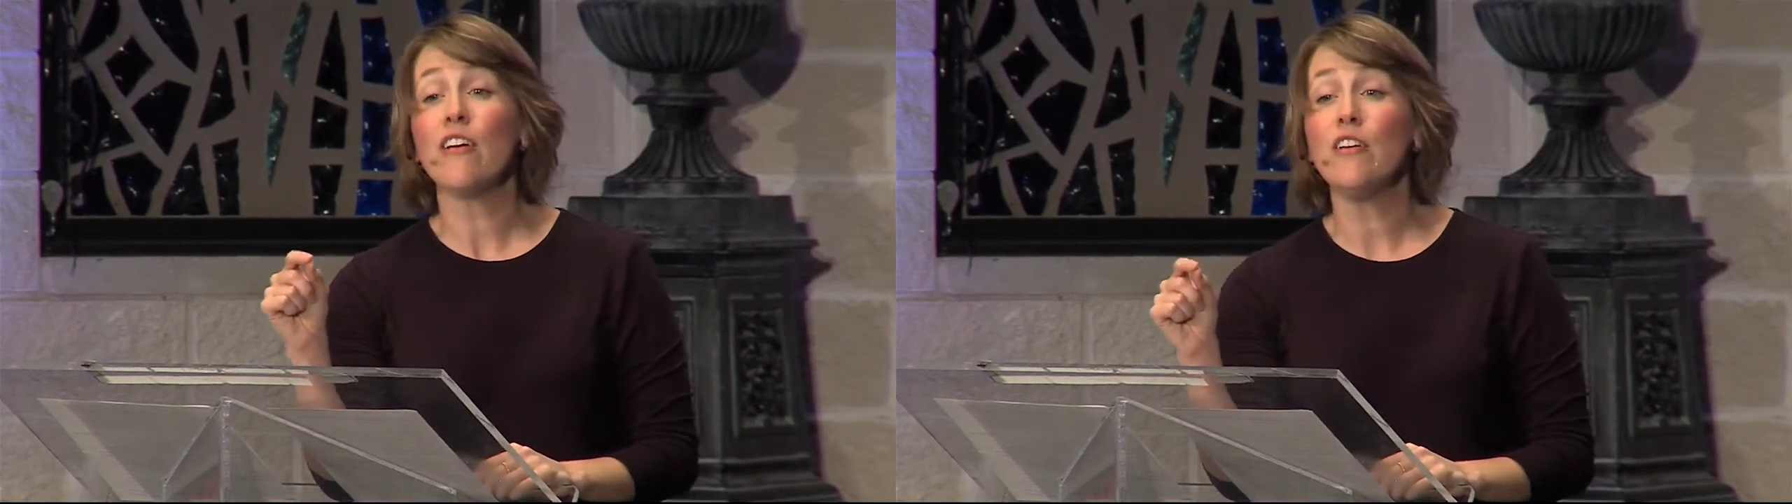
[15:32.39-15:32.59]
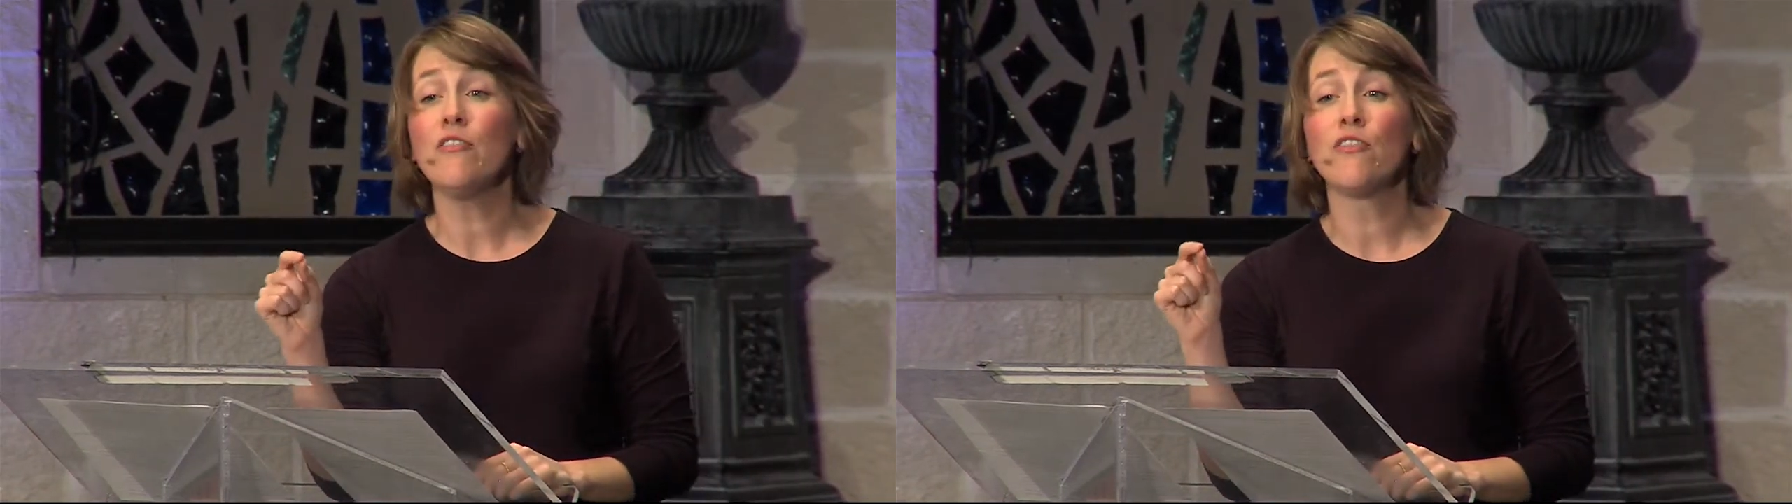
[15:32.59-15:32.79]

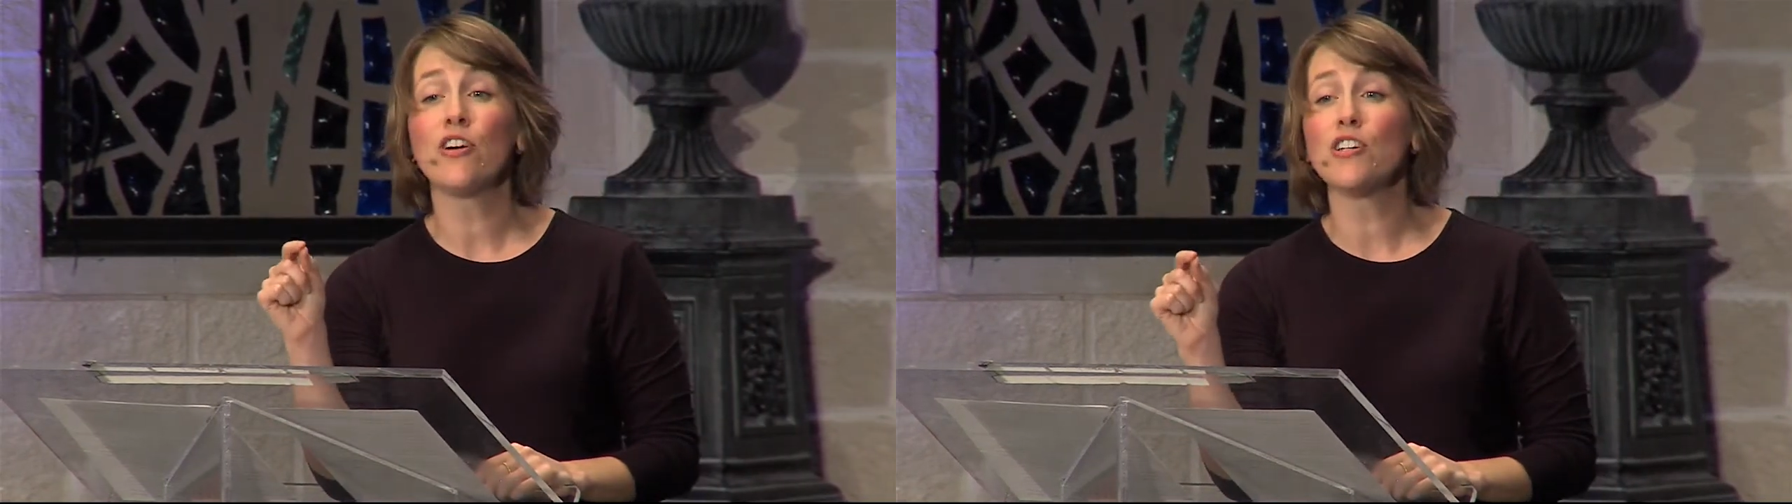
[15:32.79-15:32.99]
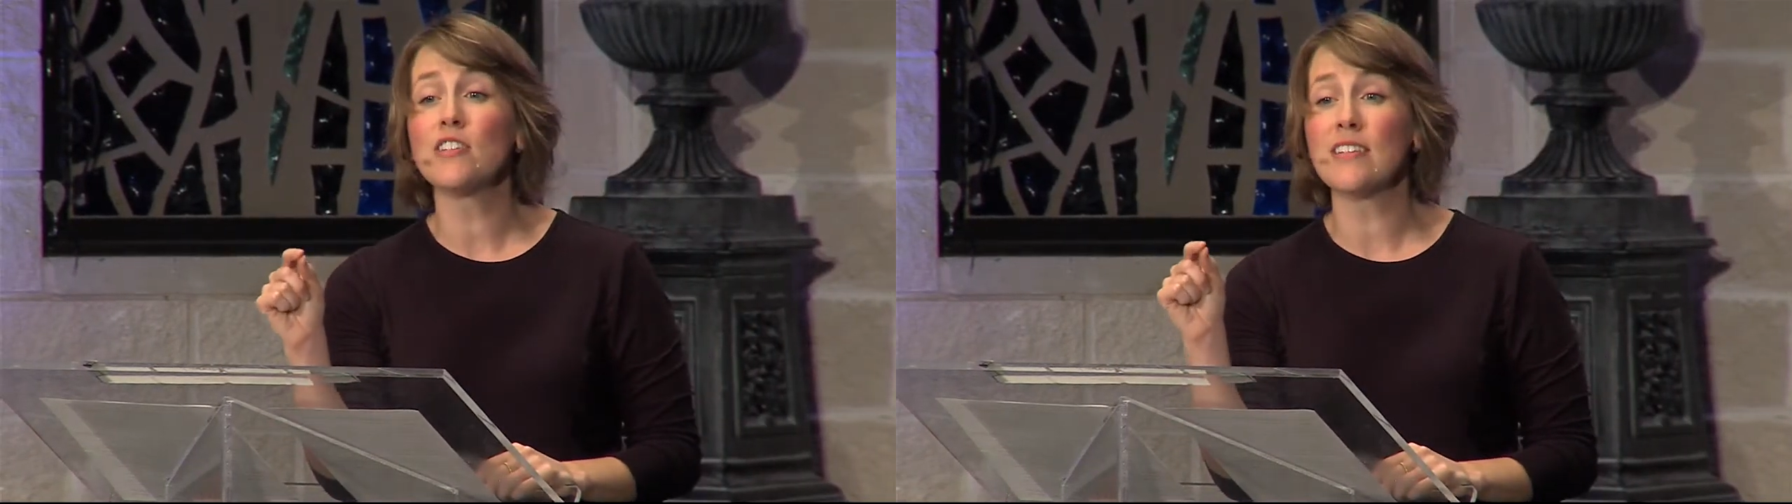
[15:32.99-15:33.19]

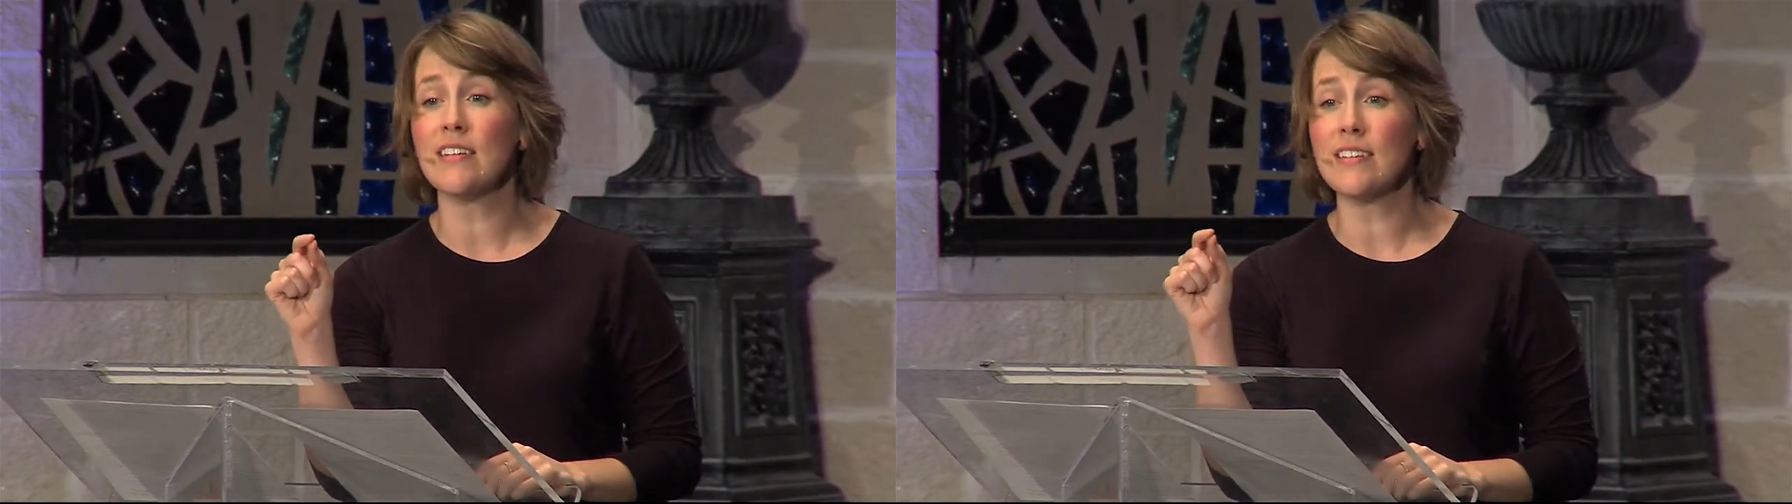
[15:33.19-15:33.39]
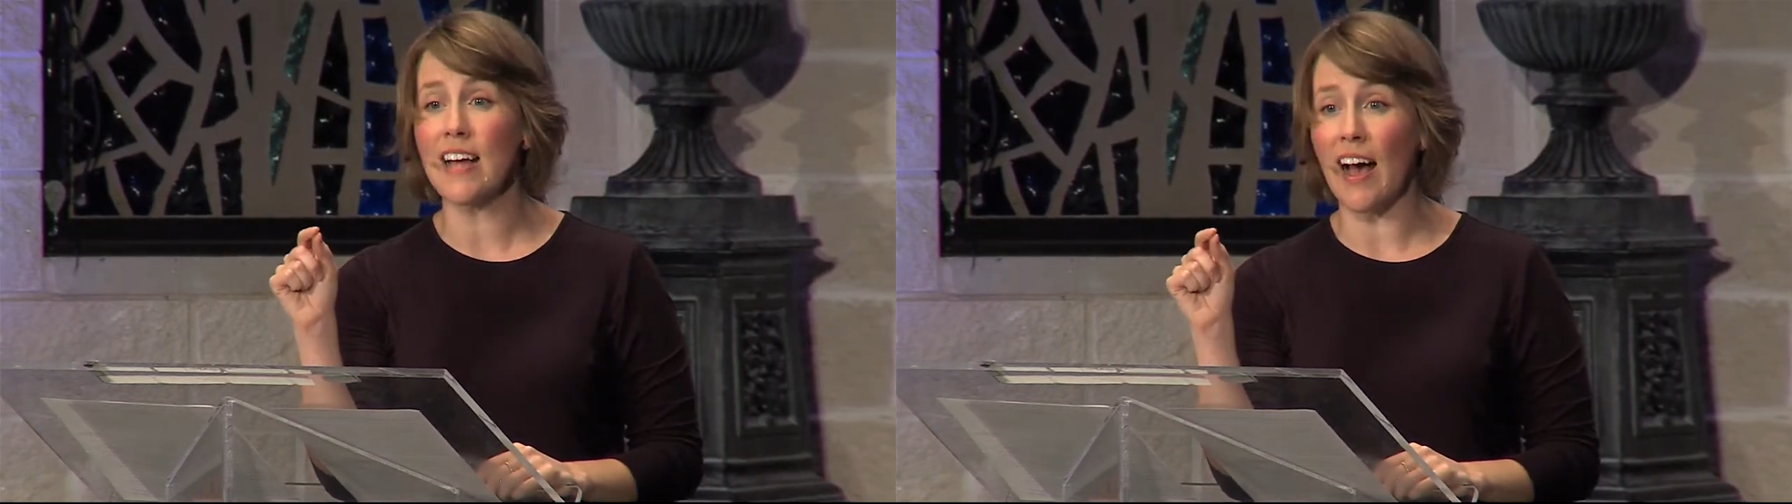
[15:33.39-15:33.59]
first
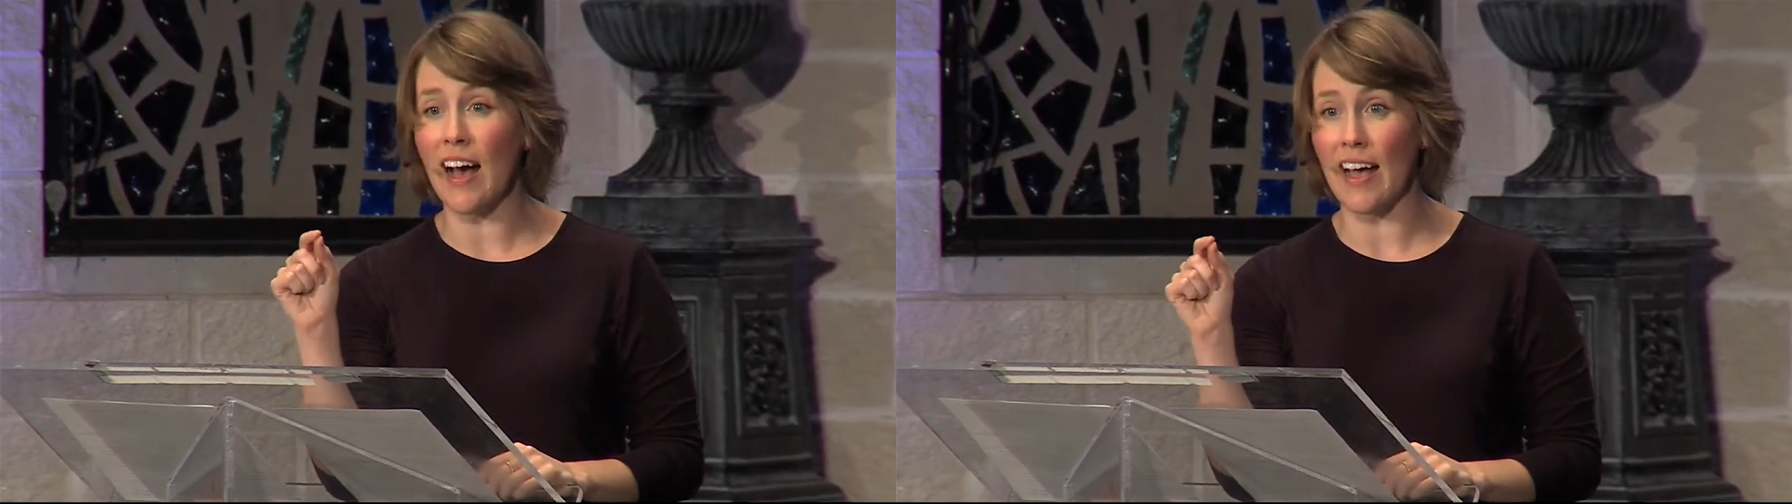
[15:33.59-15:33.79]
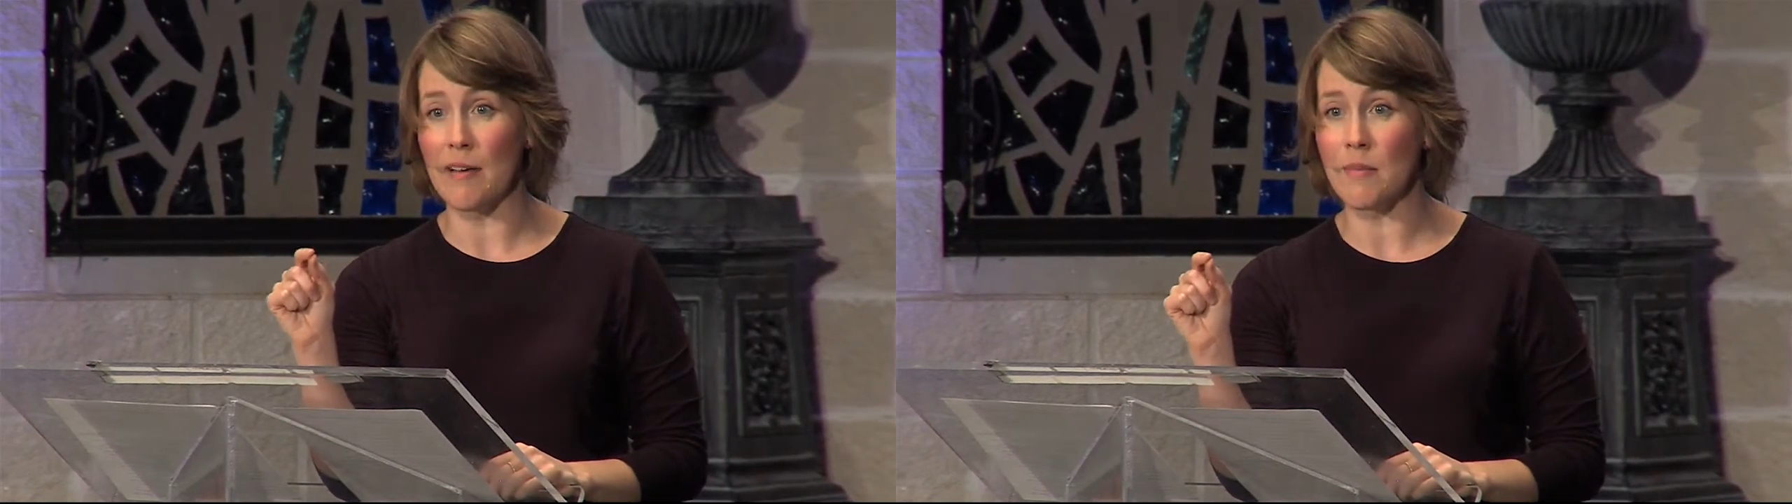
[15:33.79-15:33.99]

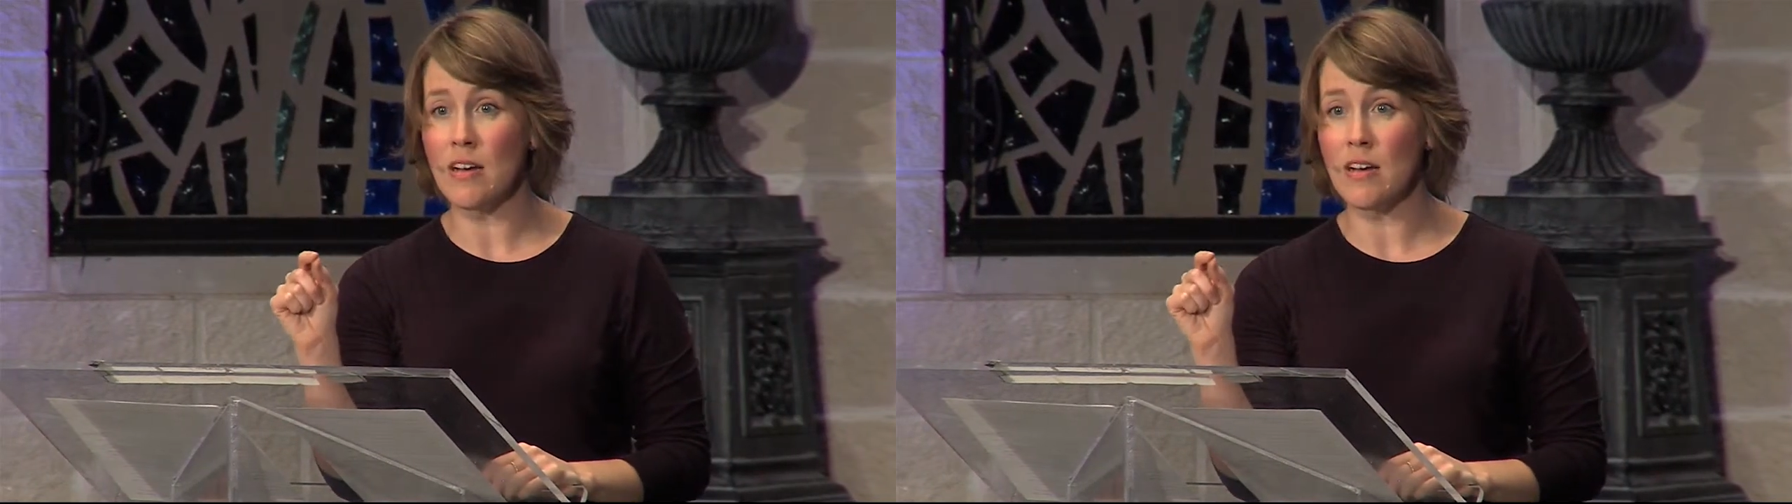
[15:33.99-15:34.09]
time,